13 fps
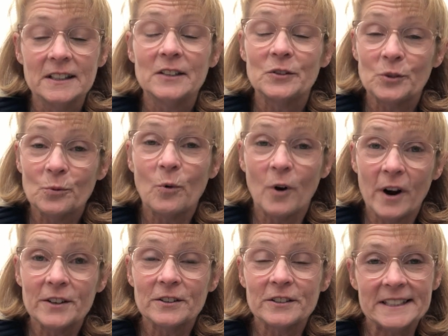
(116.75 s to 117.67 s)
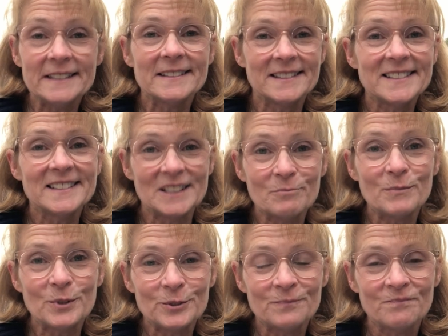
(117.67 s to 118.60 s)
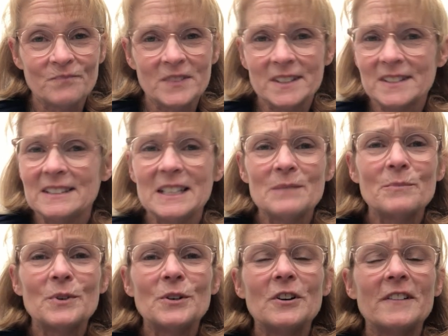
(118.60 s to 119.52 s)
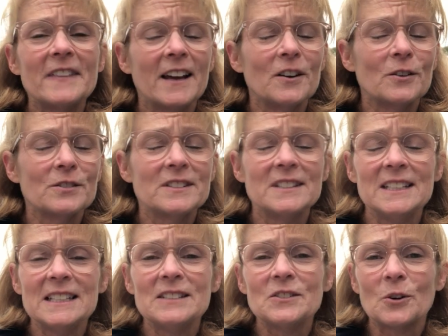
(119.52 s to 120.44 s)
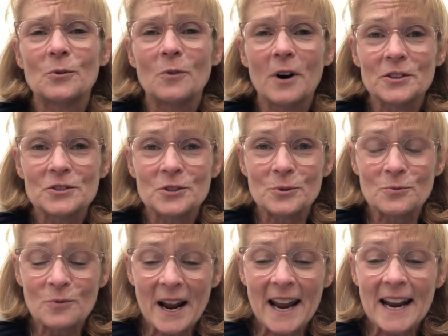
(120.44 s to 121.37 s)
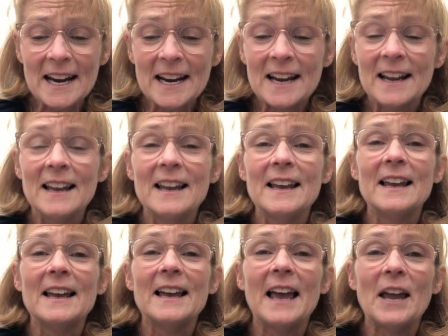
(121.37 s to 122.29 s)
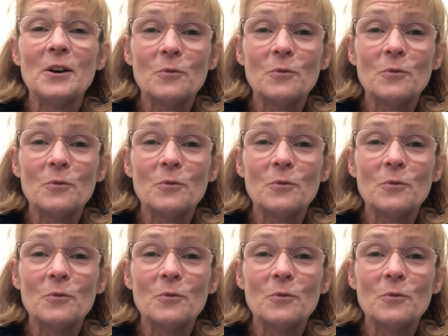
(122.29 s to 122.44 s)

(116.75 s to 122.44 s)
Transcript: The water is the symbol the symbol that our sins are washed away and